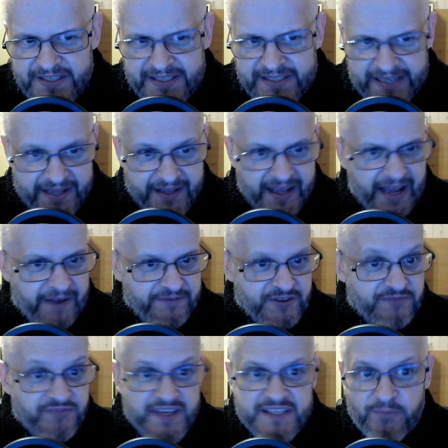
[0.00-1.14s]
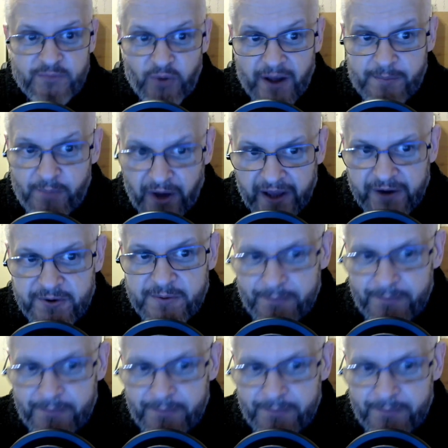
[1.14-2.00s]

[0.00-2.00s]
isn't it, if the reason why Michael